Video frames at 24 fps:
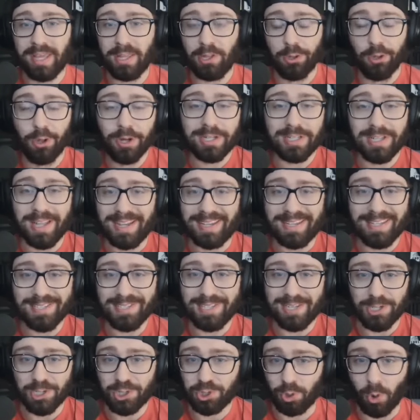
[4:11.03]
It looked like his
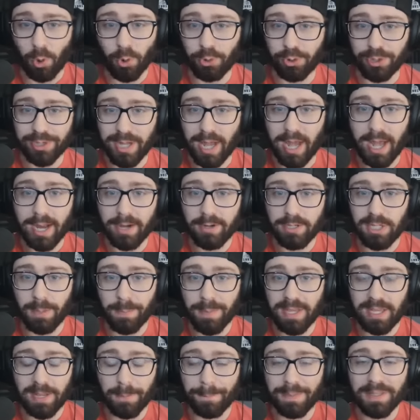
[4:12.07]
controller died, to
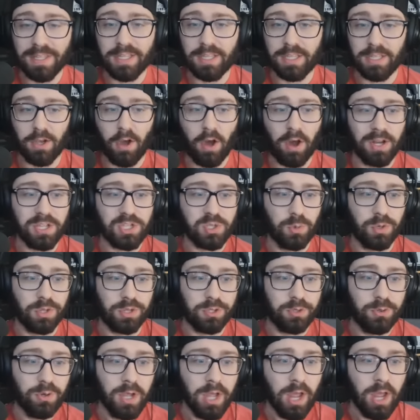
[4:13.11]
be completely honest with
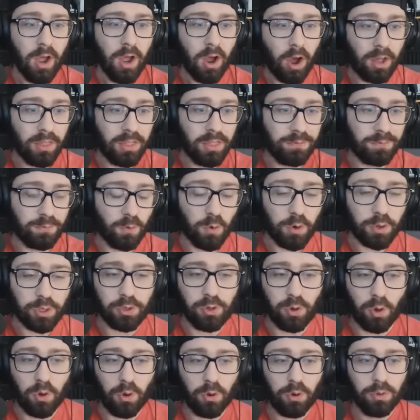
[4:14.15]
you. On the fourth
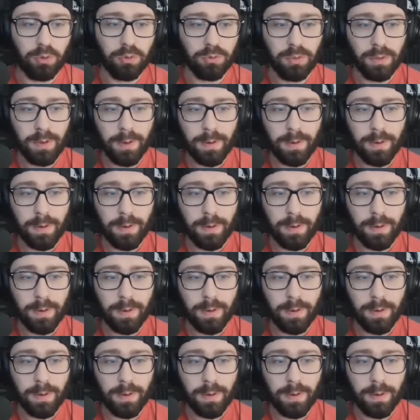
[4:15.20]
goal,